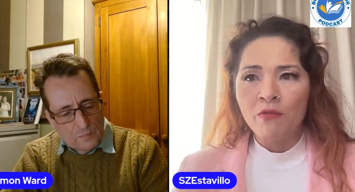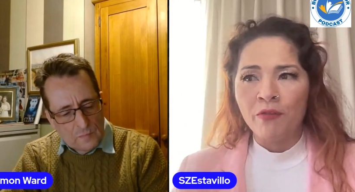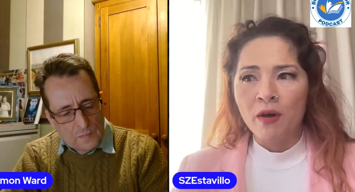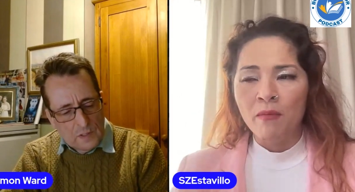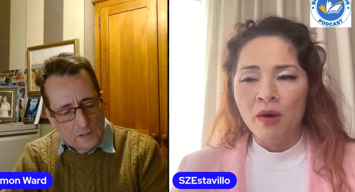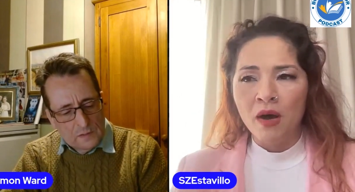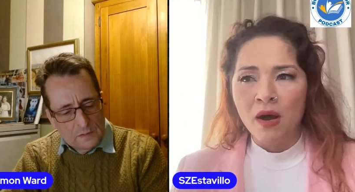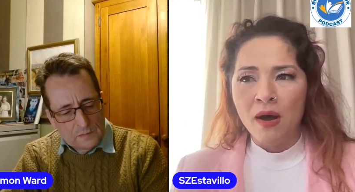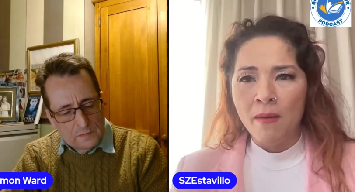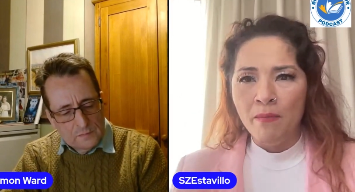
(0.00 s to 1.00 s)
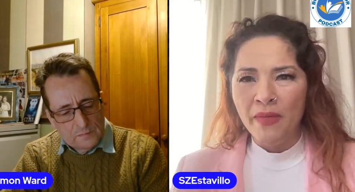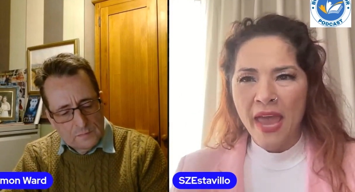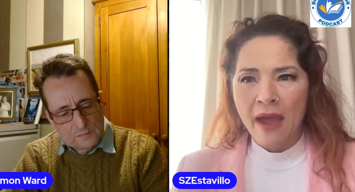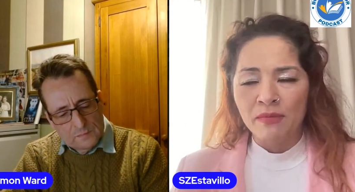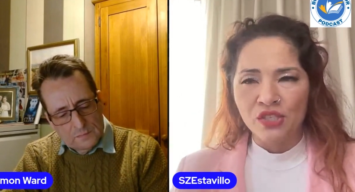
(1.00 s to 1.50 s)
Speaker 1: from um,
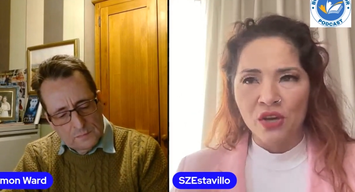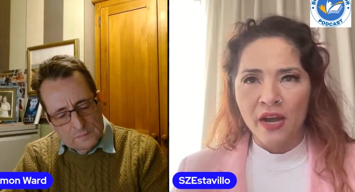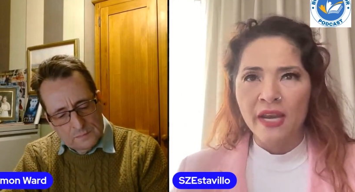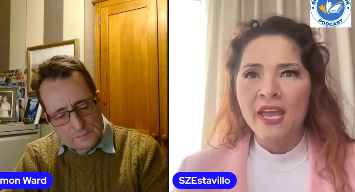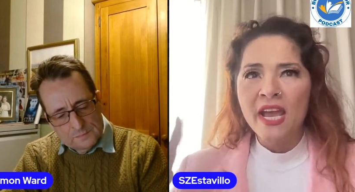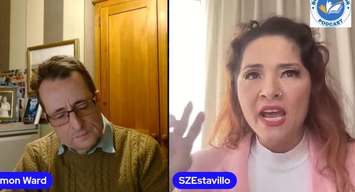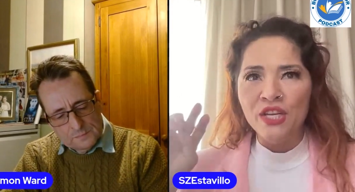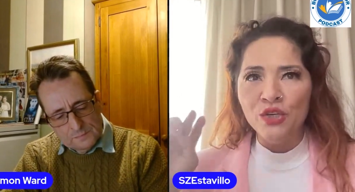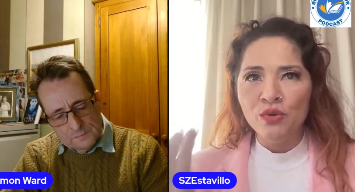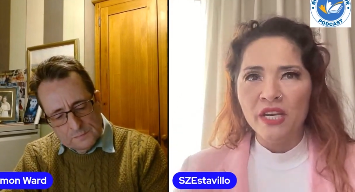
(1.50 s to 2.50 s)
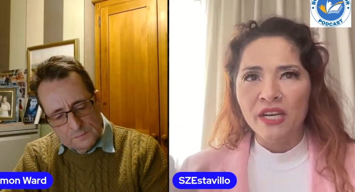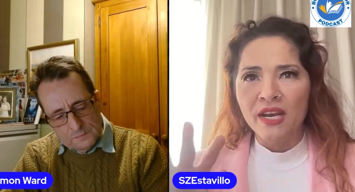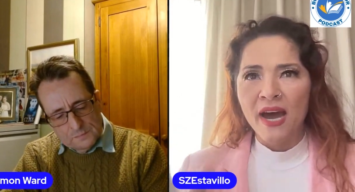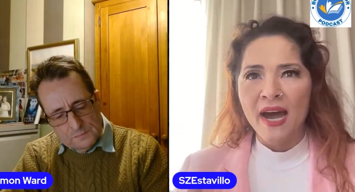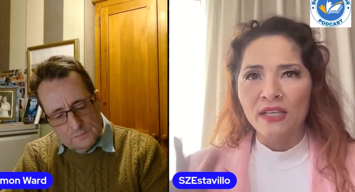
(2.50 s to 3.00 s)
Amazon, and you
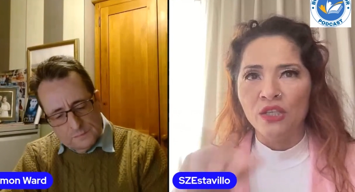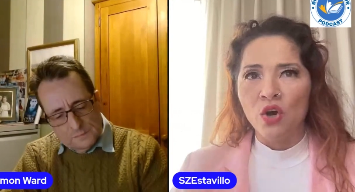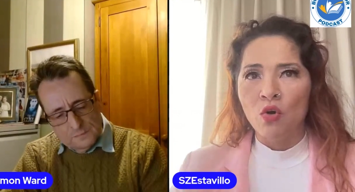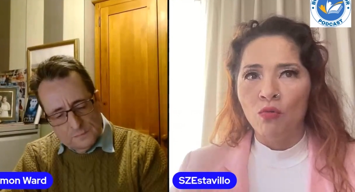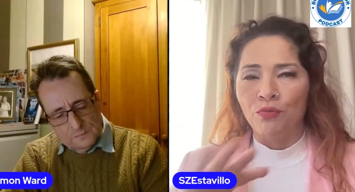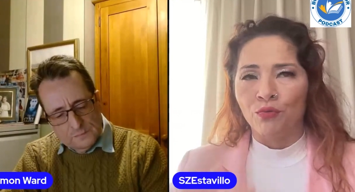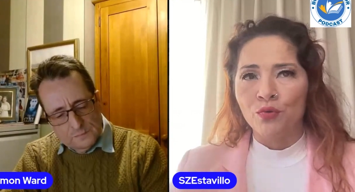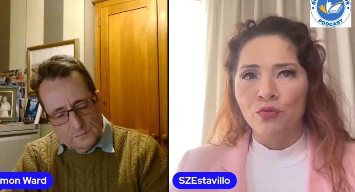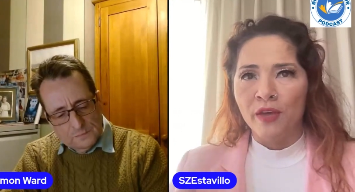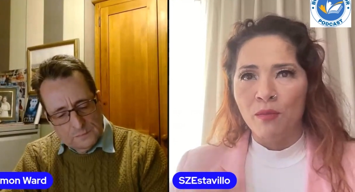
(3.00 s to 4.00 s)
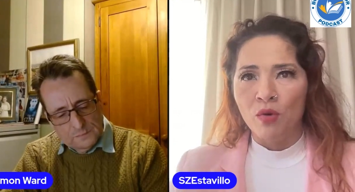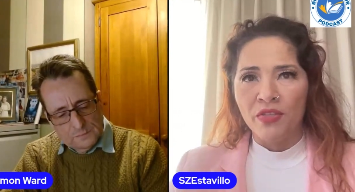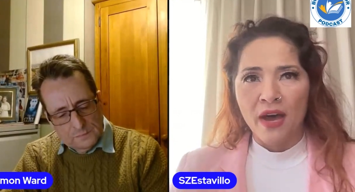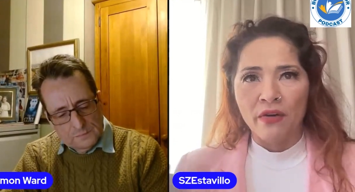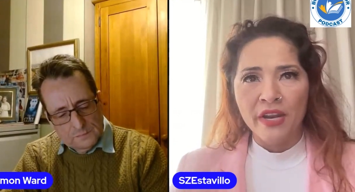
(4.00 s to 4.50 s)
cannot go through them
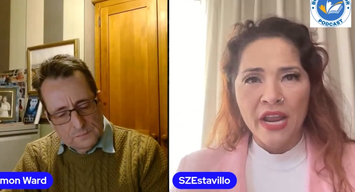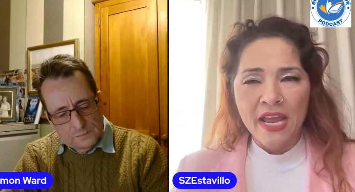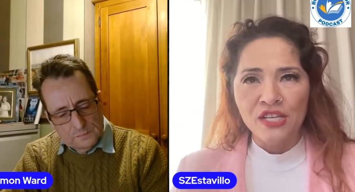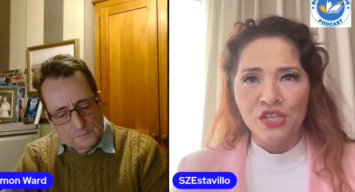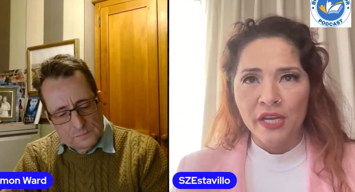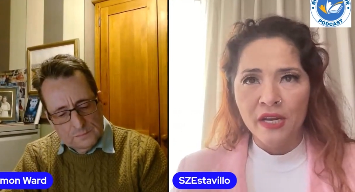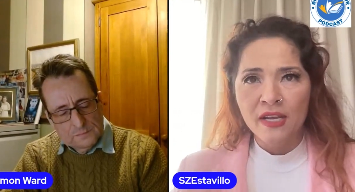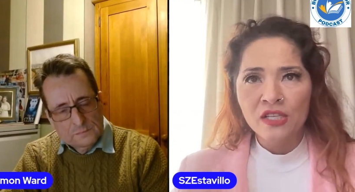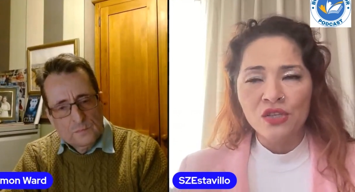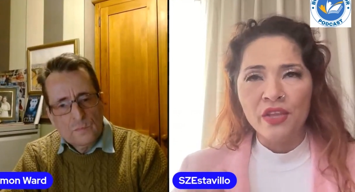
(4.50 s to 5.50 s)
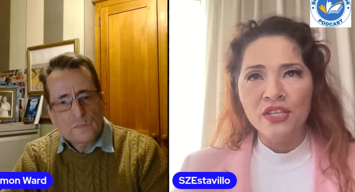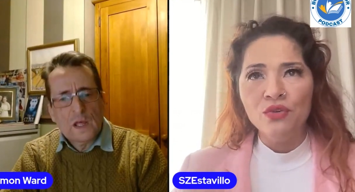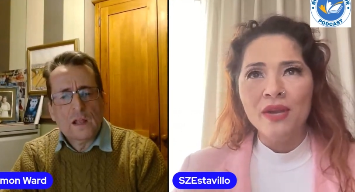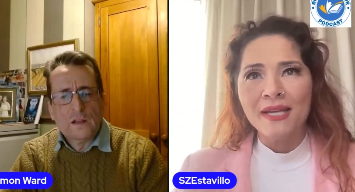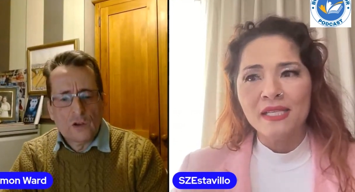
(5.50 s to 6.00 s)
without an agent. So they do uh,
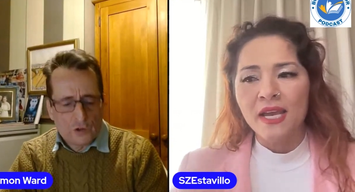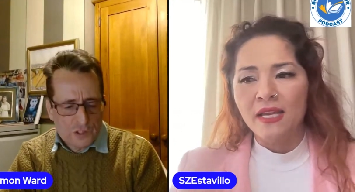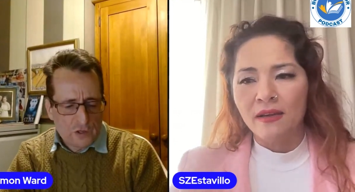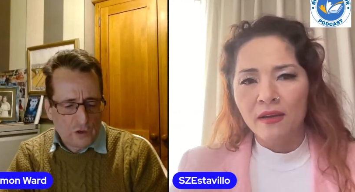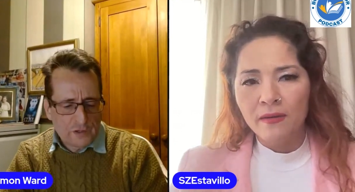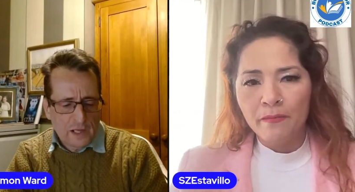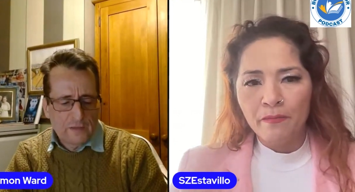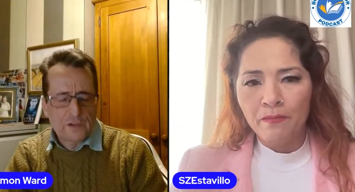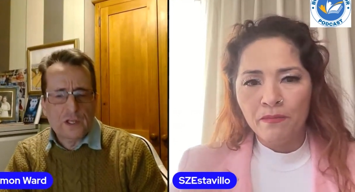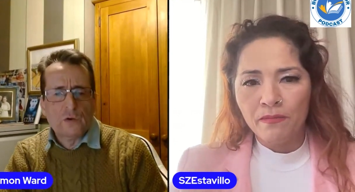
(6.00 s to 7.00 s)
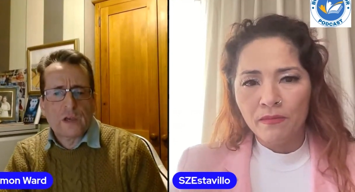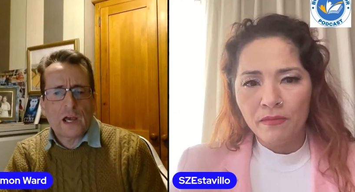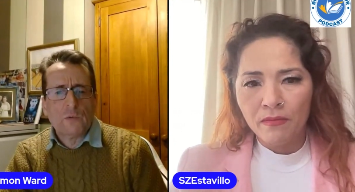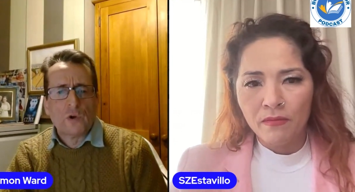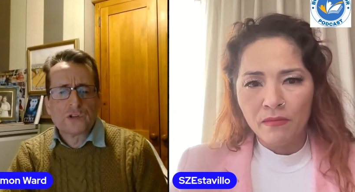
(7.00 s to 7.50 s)
not
Speaker 2: like, that. The
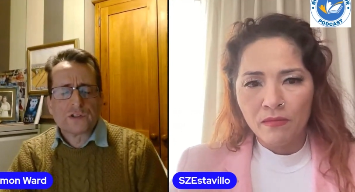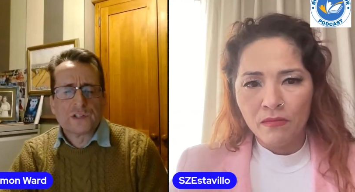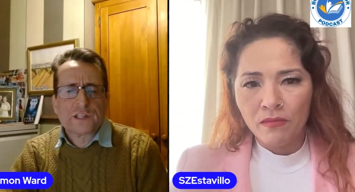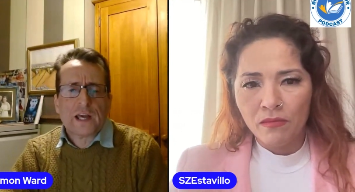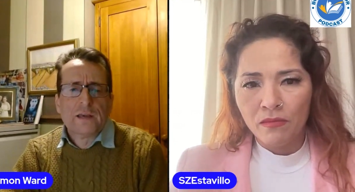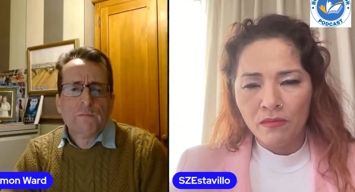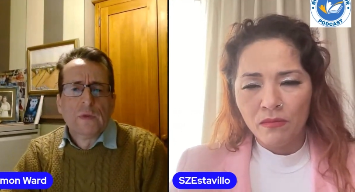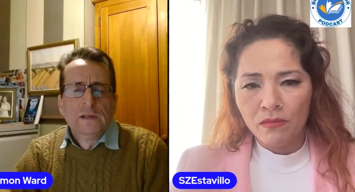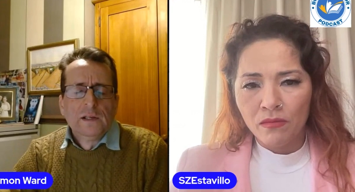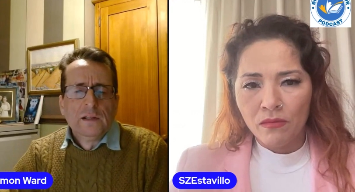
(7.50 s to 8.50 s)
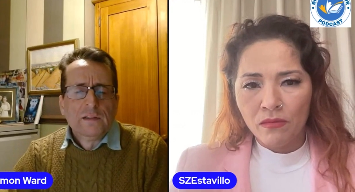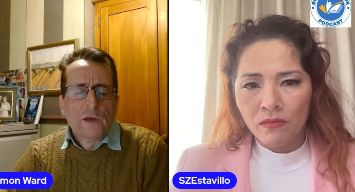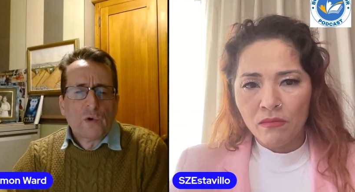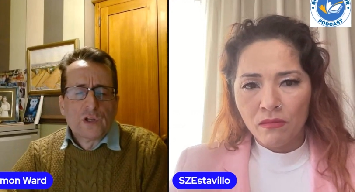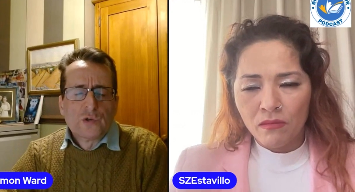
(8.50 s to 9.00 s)
UK ones are the same. They
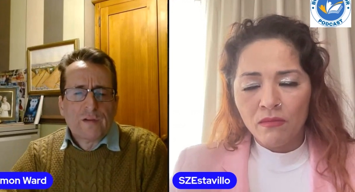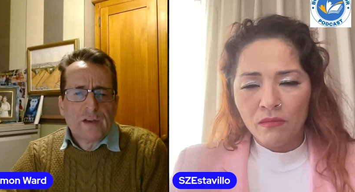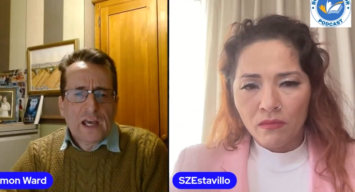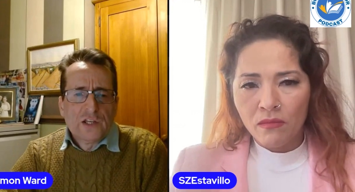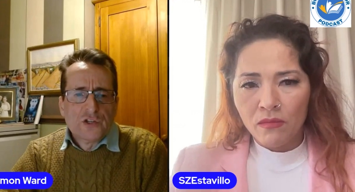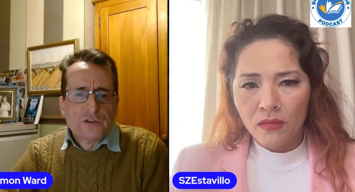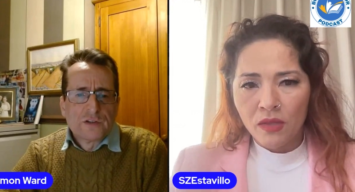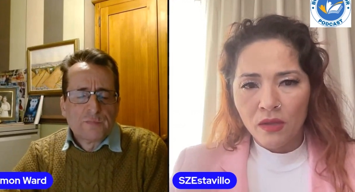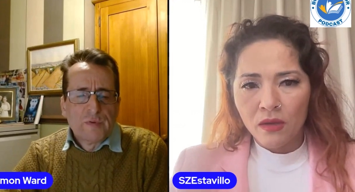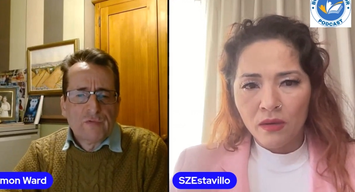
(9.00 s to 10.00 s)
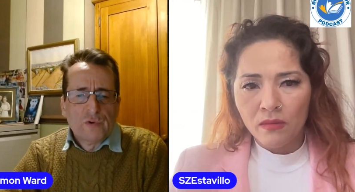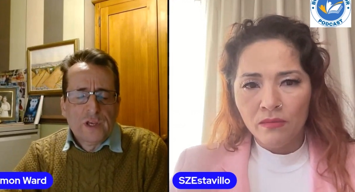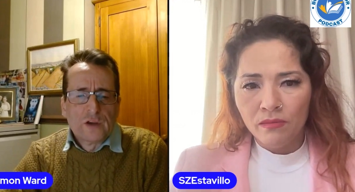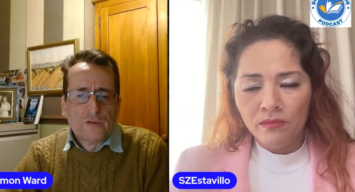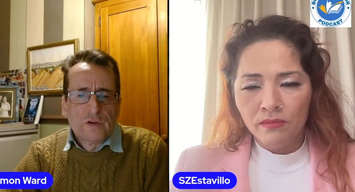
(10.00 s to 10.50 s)
want you to have an agent before
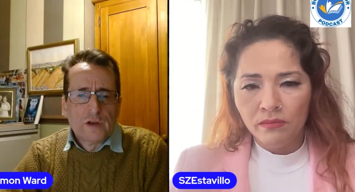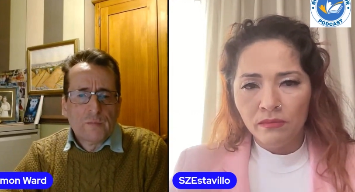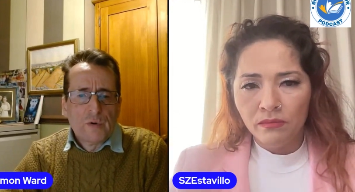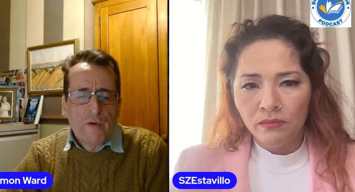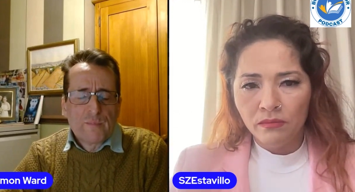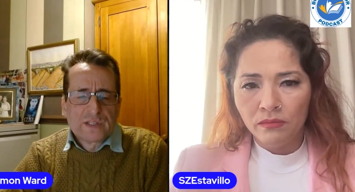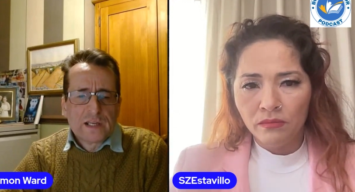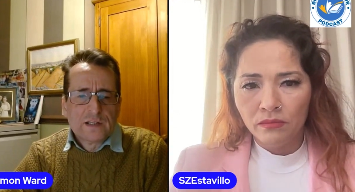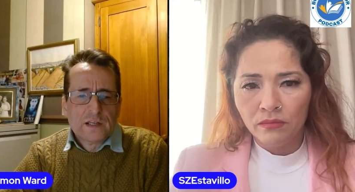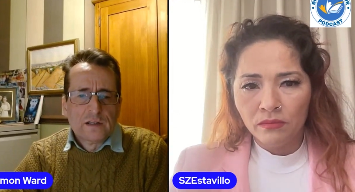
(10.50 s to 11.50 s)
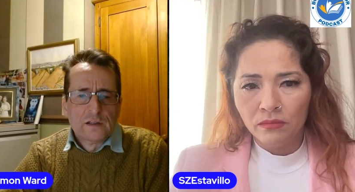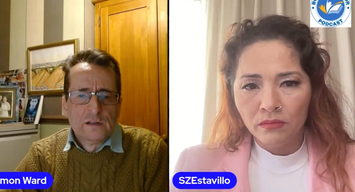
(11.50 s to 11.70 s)
you can uh, be represented.